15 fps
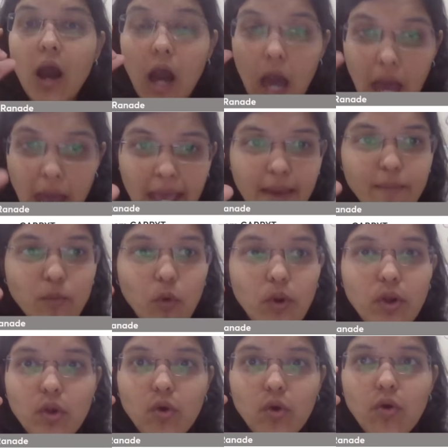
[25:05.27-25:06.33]
I am
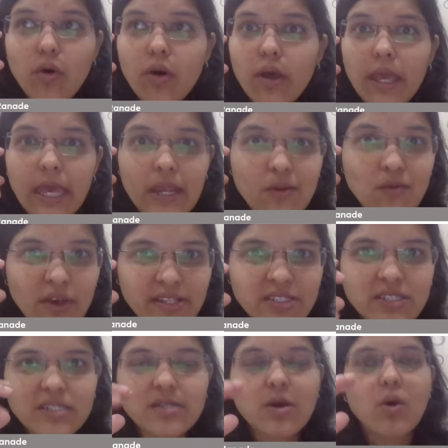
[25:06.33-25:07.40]
going to
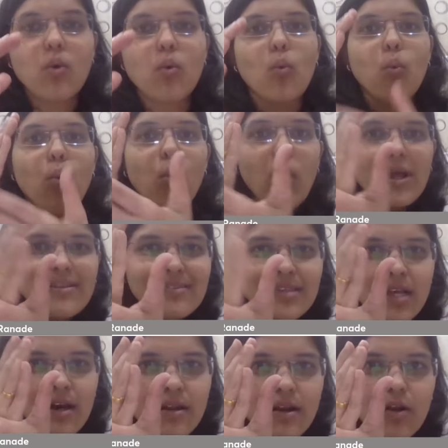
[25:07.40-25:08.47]
invest
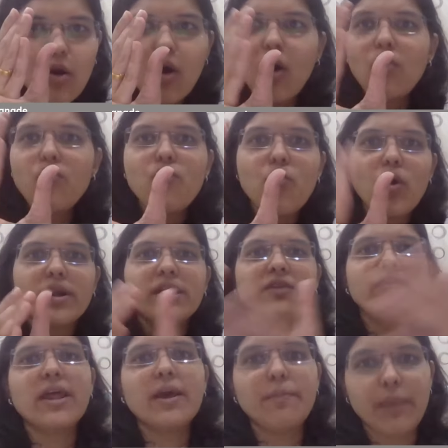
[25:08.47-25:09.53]
1/3 of
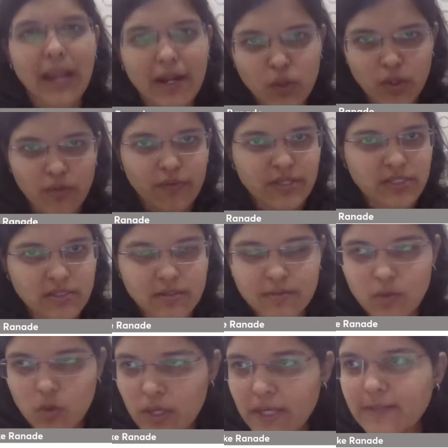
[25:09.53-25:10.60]
whatever I plan to invest.
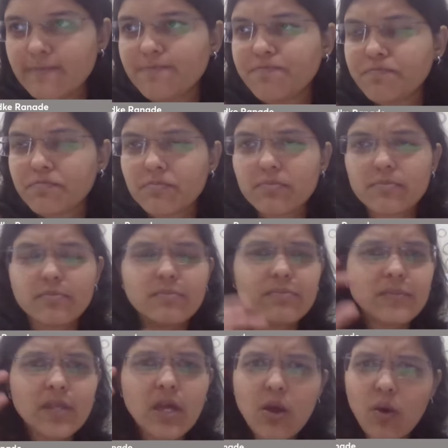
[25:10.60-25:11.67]
Okay.
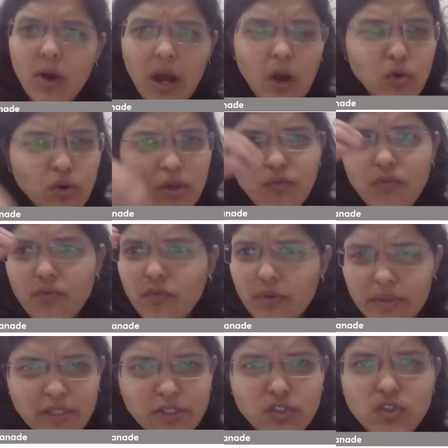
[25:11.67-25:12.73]
Out of
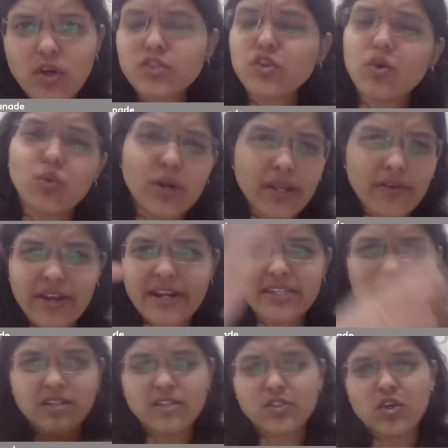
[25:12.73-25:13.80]
these stocks or whatever
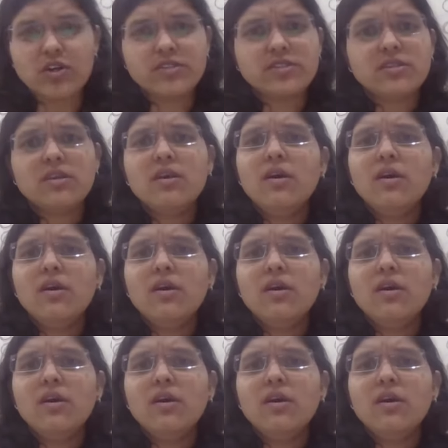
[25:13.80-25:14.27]
additional stocks,